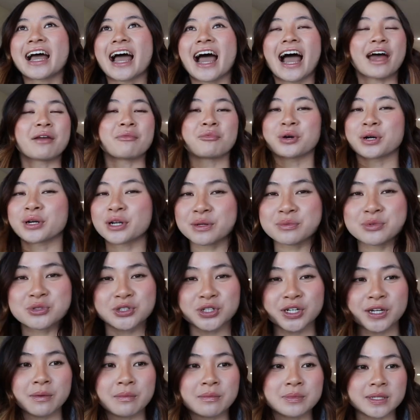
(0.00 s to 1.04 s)
add more income
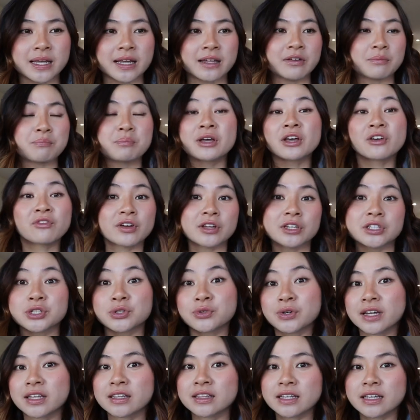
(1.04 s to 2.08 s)
streams and pivot
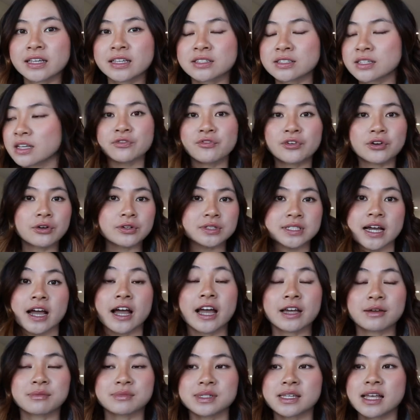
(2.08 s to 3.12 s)
during these difficult
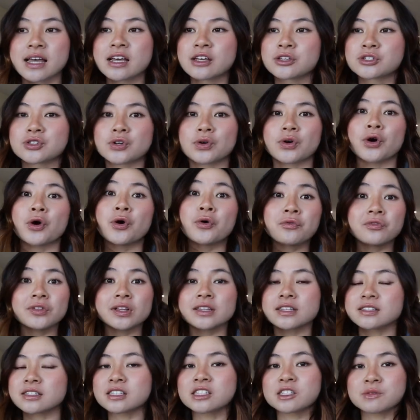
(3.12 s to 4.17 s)
times. So
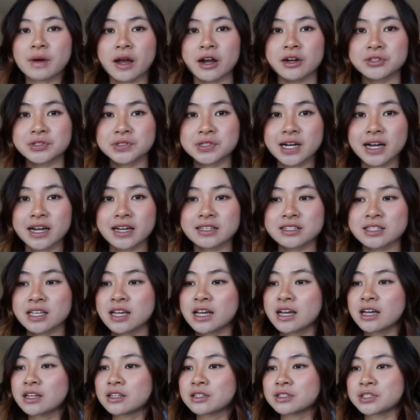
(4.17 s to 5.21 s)
hopefully this inspires you guys
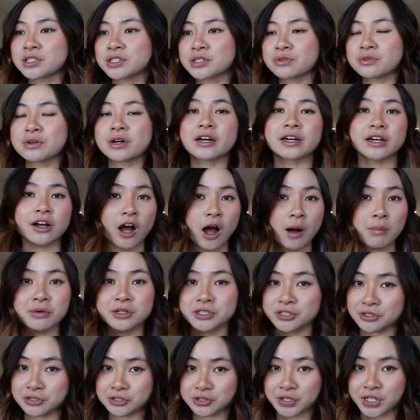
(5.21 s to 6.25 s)
to
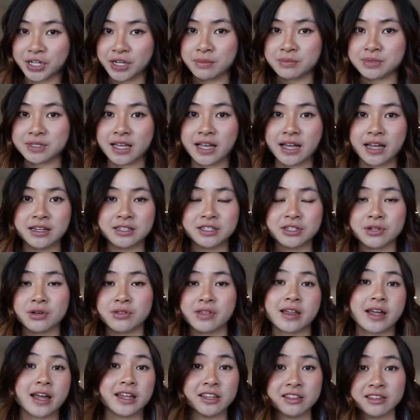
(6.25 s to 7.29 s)
accomplish your dreams and to know
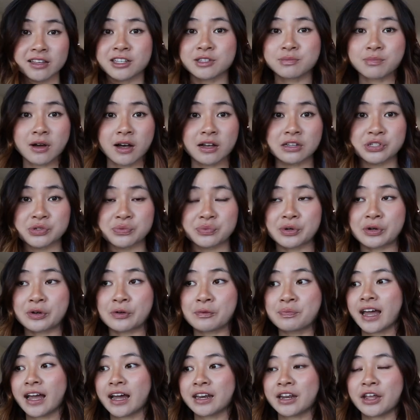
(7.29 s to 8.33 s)
that anything's
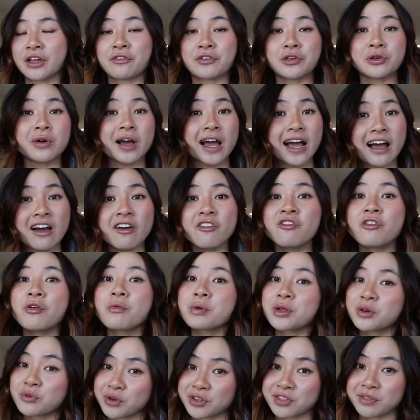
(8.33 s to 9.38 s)
possible. And if you have
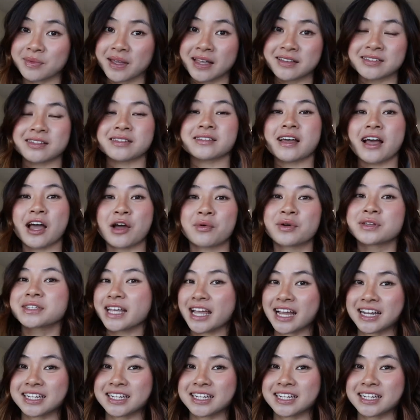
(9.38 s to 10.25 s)
been with me since I was